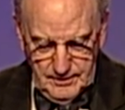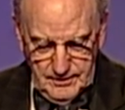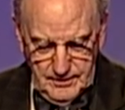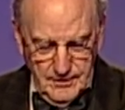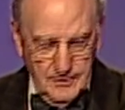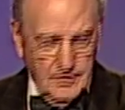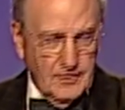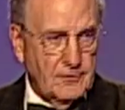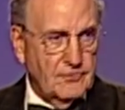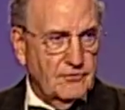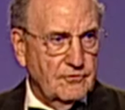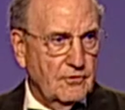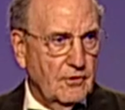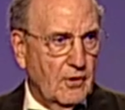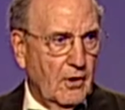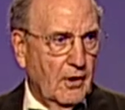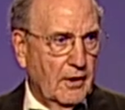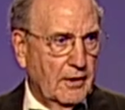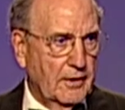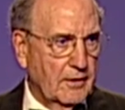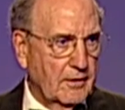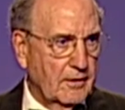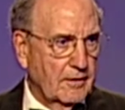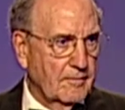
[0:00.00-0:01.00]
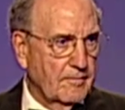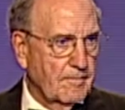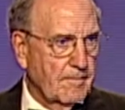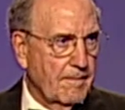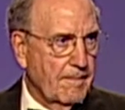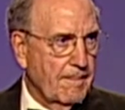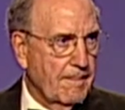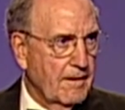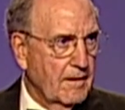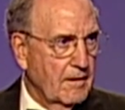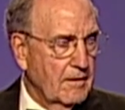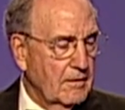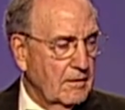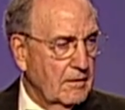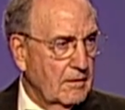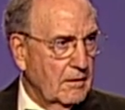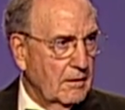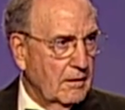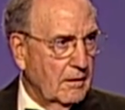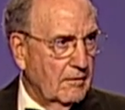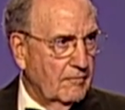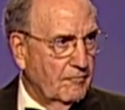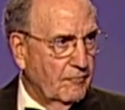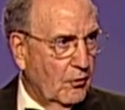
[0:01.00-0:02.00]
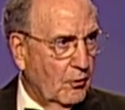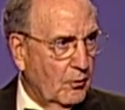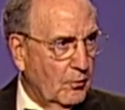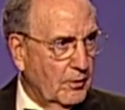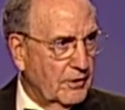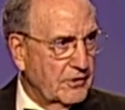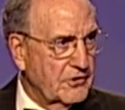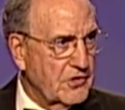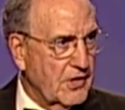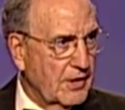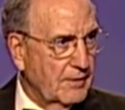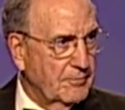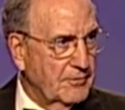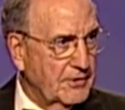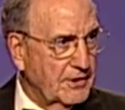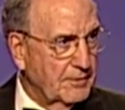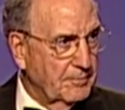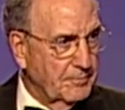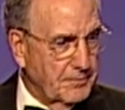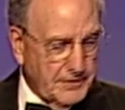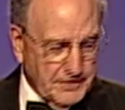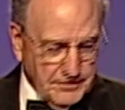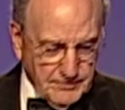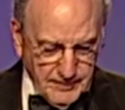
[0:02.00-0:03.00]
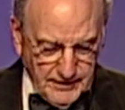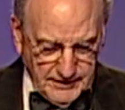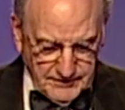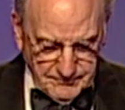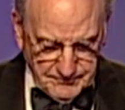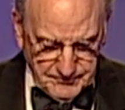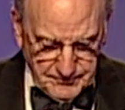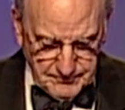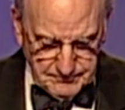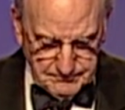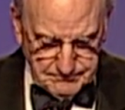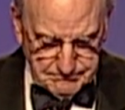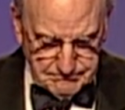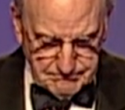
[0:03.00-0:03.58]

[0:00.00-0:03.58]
this honor, for which I'm deeply grateful.